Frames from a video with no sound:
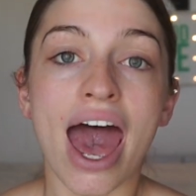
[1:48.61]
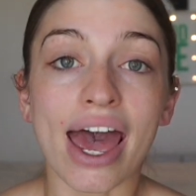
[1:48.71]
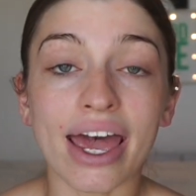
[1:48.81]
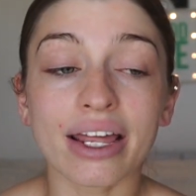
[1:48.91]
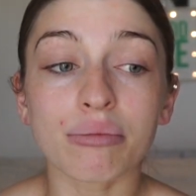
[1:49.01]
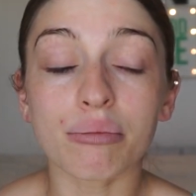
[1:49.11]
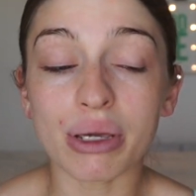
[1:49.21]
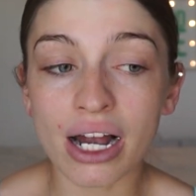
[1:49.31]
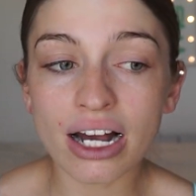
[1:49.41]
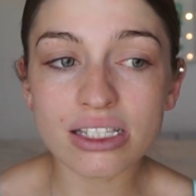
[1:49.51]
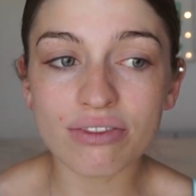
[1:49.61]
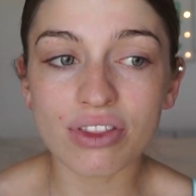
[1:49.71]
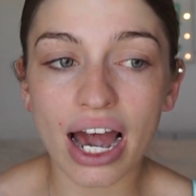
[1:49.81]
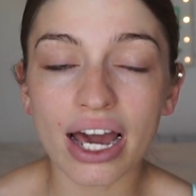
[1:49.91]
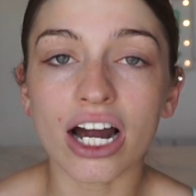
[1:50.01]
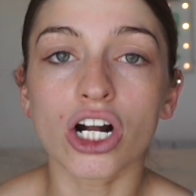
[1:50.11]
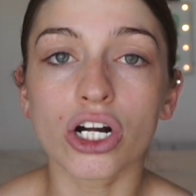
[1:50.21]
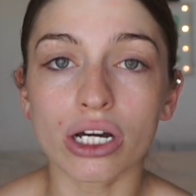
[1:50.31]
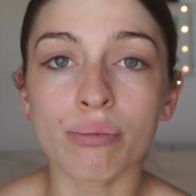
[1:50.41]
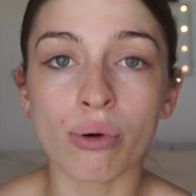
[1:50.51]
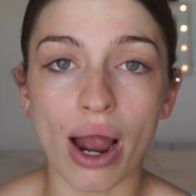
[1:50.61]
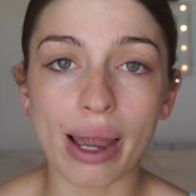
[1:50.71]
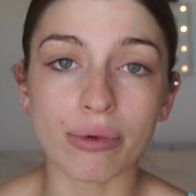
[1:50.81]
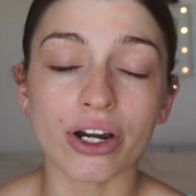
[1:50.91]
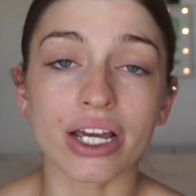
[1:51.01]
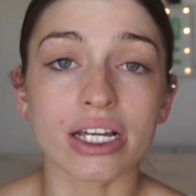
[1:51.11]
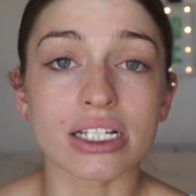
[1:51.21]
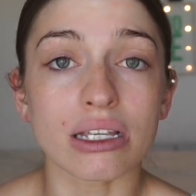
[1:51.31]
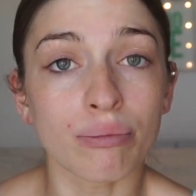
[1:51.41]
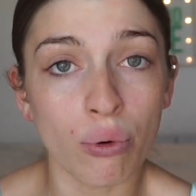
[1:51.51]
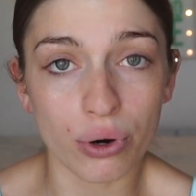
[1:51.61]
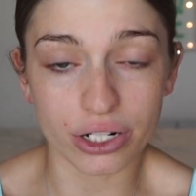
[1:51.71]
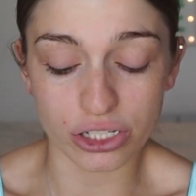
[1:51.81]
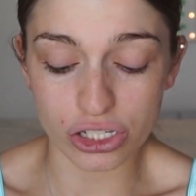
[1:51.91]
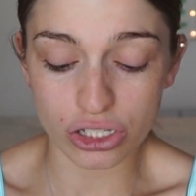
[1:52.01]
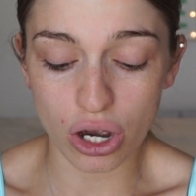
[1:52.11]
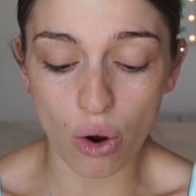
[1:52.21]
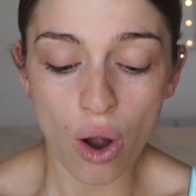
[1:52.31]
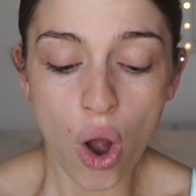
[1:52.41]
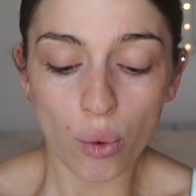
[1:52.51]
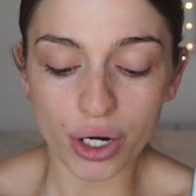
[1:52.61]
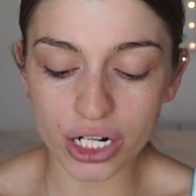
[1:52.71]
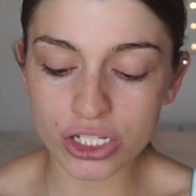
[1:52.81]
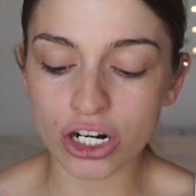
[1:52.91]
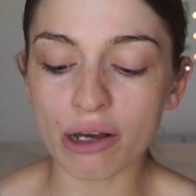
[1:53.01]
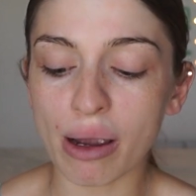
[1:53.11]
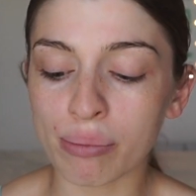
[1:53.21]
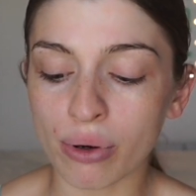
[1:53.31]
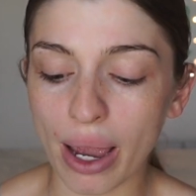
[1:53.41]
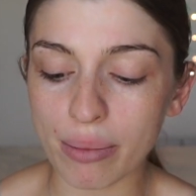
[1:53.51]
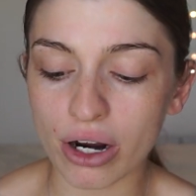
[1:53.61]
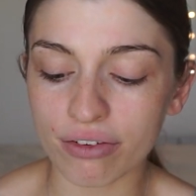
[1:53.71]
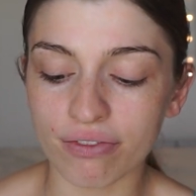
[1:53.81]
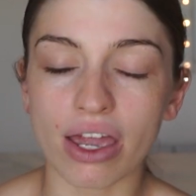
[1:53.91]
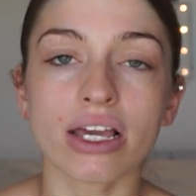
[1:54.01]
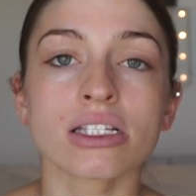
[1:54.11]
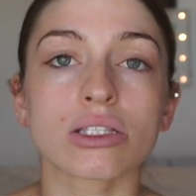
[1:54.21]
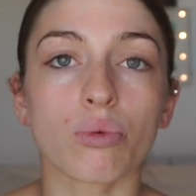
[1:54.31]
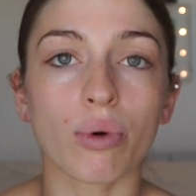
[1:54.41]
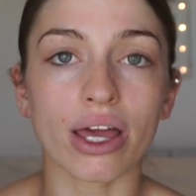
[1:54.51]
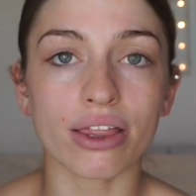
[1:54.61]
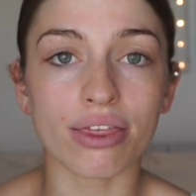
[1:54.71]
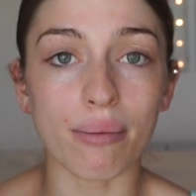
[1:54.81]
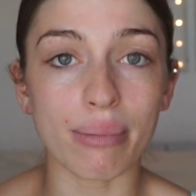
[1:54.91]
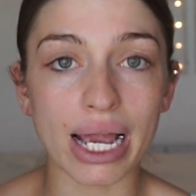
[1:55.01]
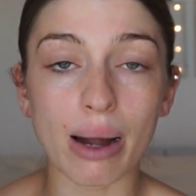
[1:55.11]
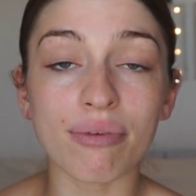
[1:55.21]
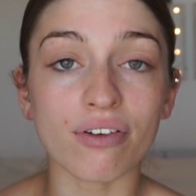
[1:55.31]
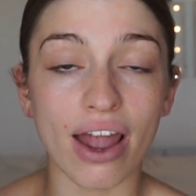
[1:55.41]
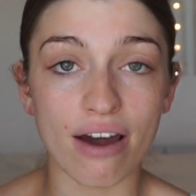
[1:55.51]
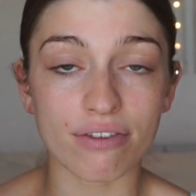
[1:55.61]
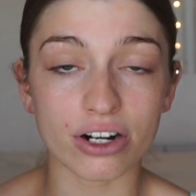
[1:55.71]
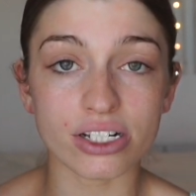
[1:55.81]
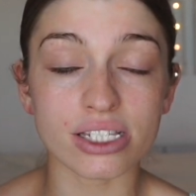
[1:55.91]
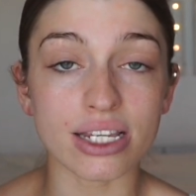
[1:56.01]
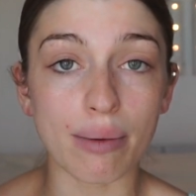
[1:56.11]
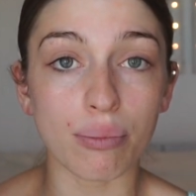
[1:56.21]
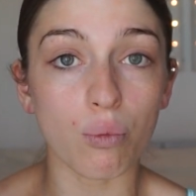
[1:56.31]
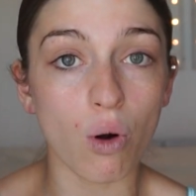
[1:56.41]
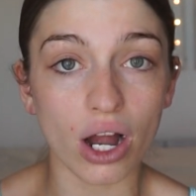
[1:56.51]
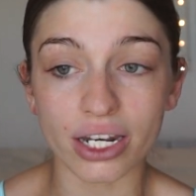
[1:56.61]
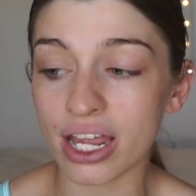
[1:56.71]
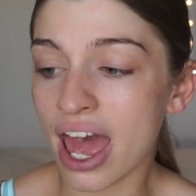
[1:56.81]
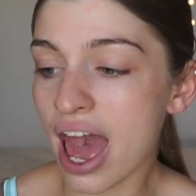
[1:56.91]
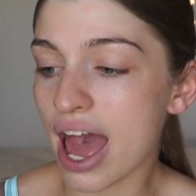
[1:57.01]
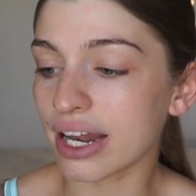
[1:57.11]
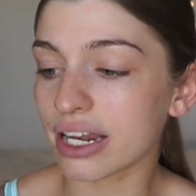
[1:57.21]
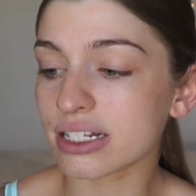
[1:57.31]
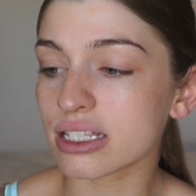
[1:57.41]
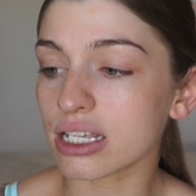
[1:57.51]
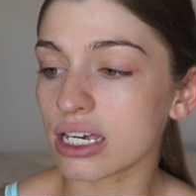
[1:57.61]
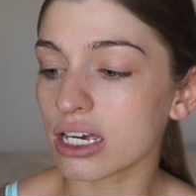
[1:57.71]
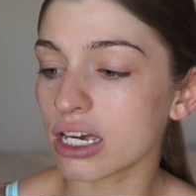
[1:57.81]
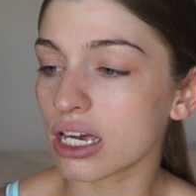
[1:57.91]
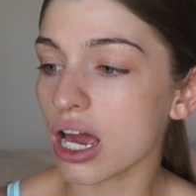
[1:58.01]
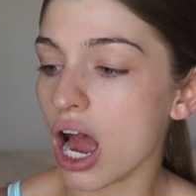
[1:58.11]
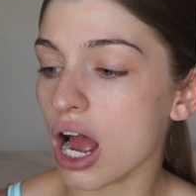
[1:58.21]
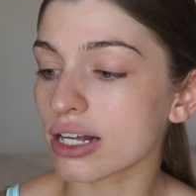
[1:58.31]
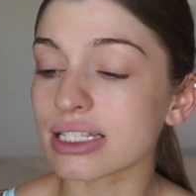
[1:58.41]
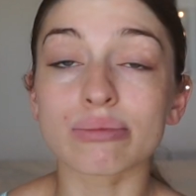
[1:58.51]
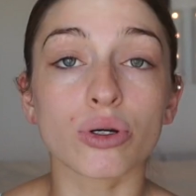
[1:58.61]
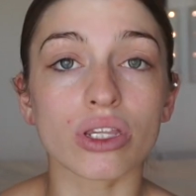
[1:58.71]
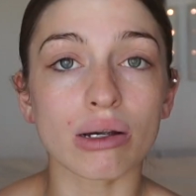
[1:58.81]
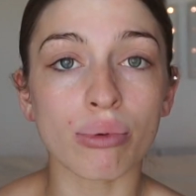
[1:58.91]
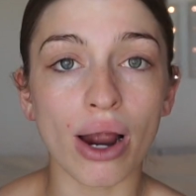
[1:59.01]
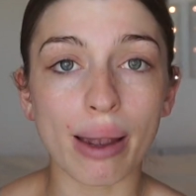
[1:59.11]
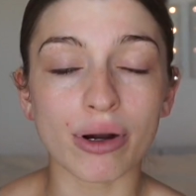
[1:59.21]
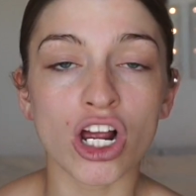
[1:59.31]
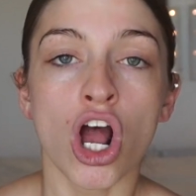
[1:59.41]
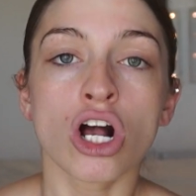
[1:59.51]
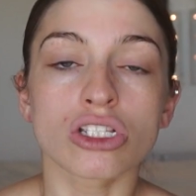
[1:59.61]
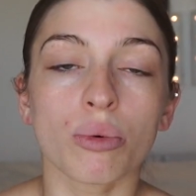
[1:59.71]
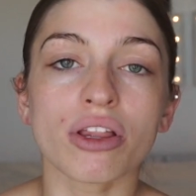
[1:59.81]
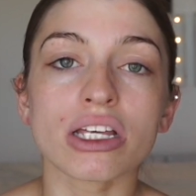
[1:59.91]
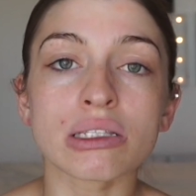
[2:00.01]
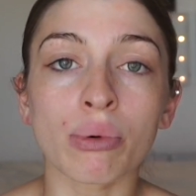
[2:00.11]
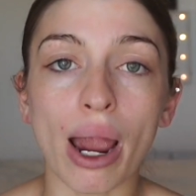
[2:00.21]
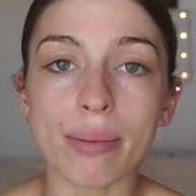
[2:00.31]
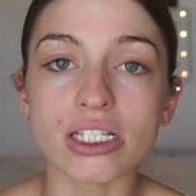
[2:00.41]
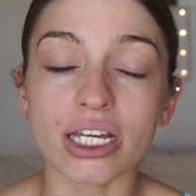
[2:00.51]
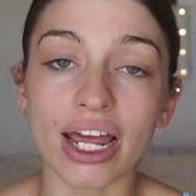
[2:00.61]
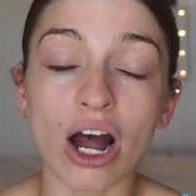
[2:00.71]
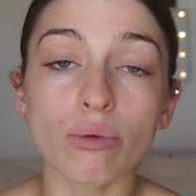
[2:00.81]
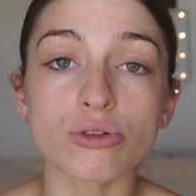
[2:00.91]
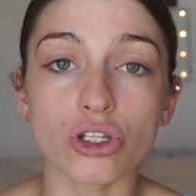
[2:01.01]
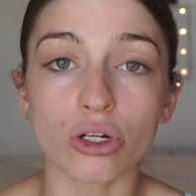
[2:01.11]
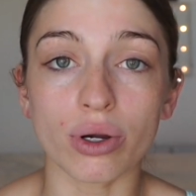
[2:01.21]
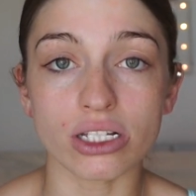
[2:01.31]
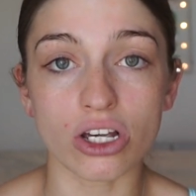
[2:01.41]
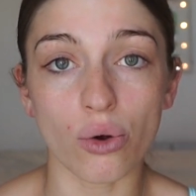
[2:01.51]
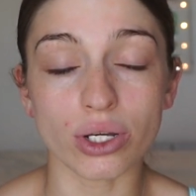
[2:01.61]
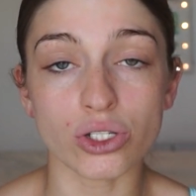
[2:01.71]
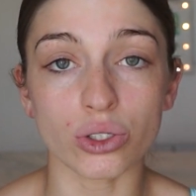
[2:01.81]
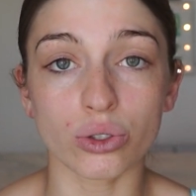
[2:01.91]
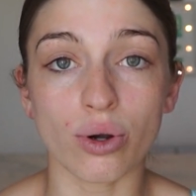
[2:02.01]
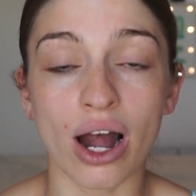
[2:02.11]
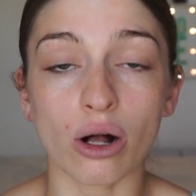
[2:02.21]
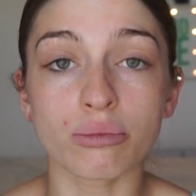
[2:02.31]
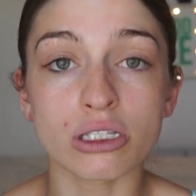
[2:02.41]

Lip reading: and because of that, a good primer is important. So we're going to start off by priming our face with Makeup Forever Step 1, and it is the smoothing primer. So what this primer is going to help do, it's going to help